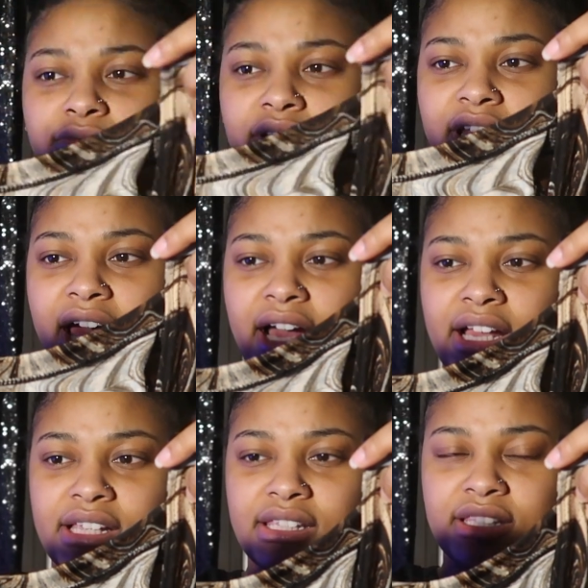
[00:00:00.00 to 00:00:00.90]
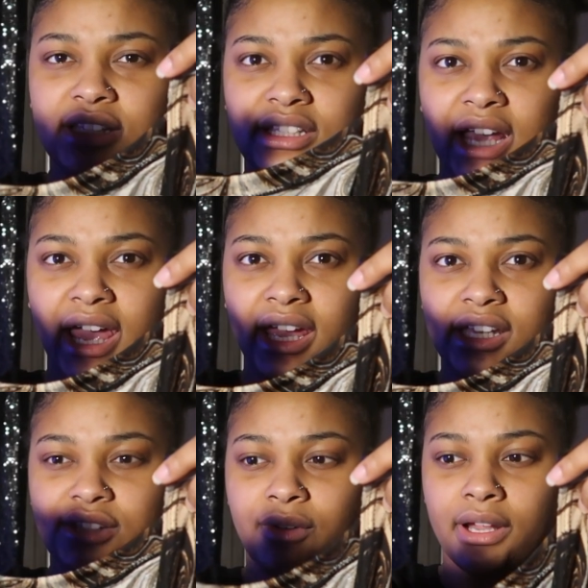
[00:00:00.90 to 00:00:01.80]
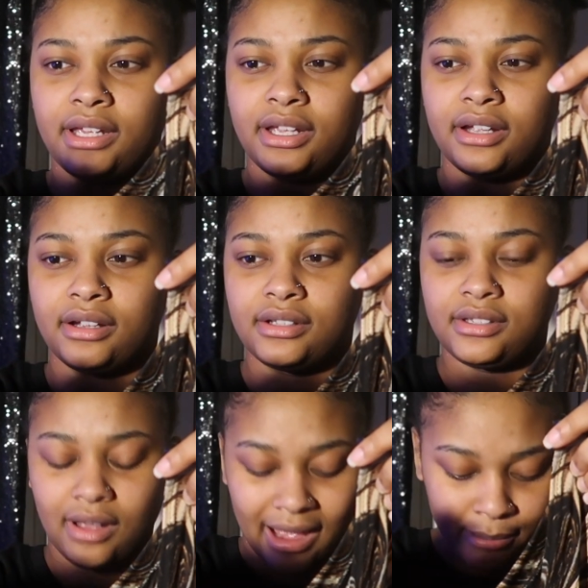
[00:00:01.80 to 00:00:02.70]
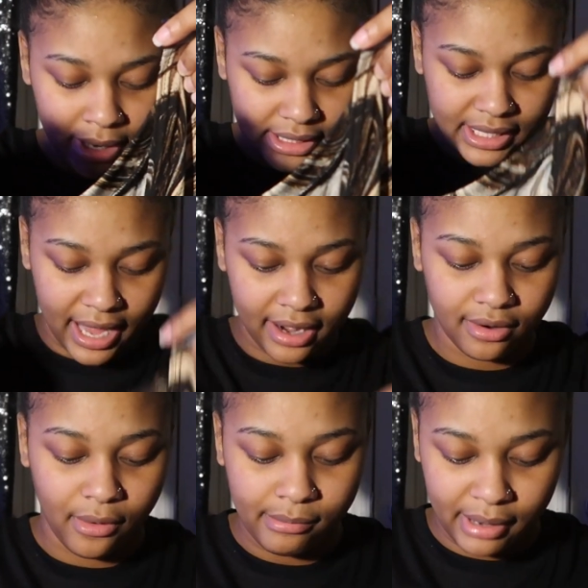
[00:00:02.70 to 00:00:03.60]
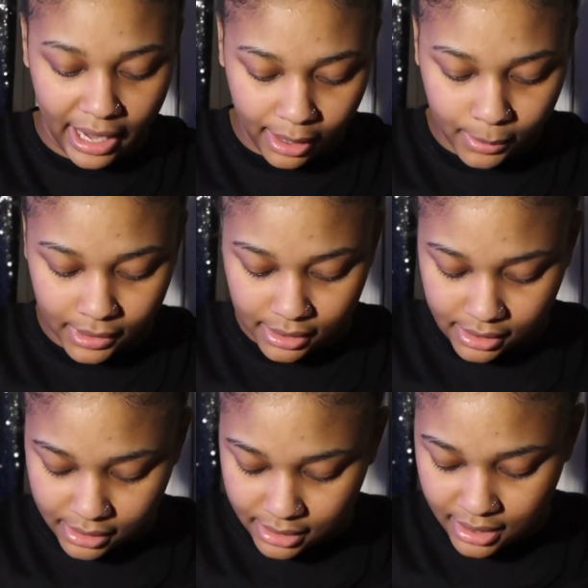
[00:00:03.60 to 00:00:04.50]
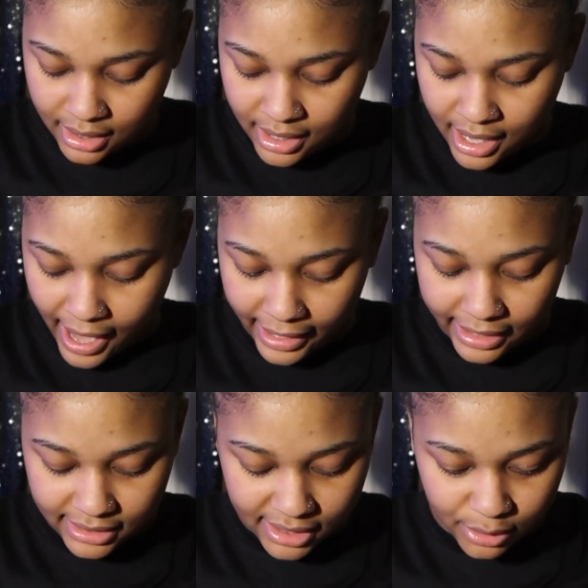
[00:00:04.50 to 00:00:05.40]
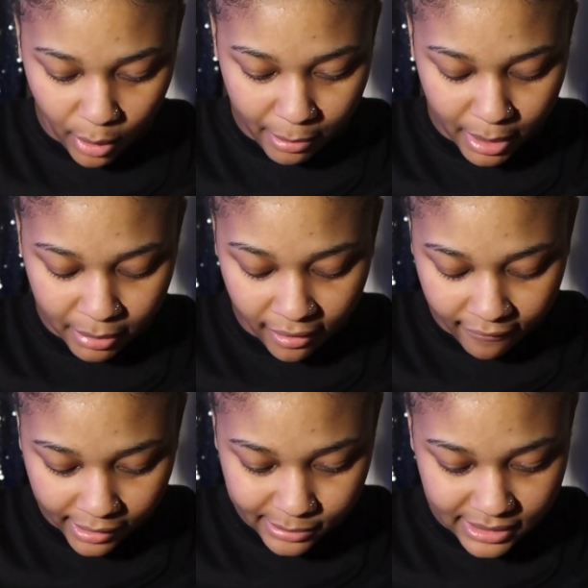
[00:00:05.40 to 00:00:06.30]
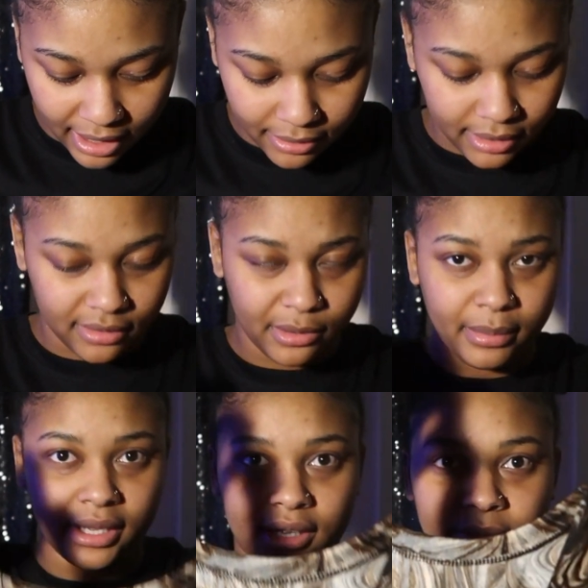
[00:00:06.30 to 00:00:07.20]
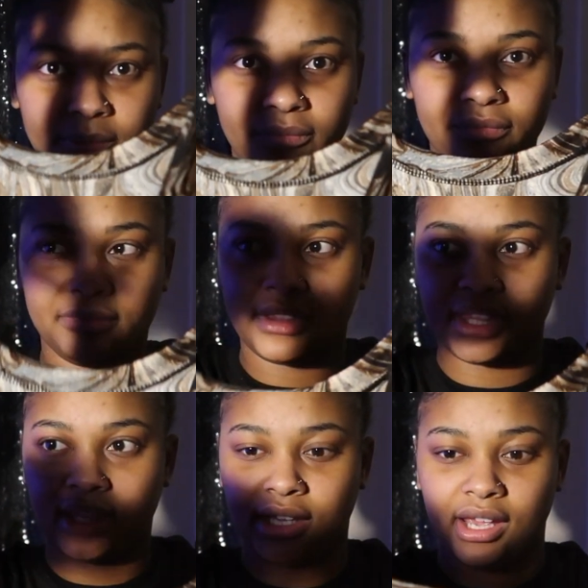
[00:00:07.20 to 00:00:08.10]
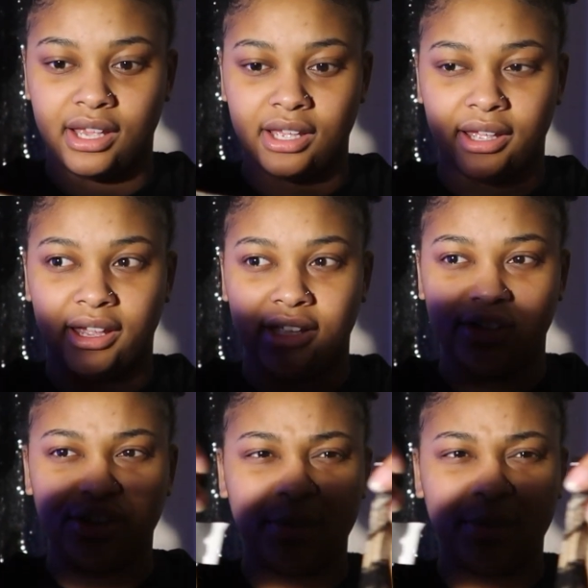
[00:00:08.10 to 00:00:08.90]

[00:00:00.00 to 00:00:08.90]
realized the tag is right here. So I must have had it on backwards. I guess that's why my butt crack was out a little bit. And you're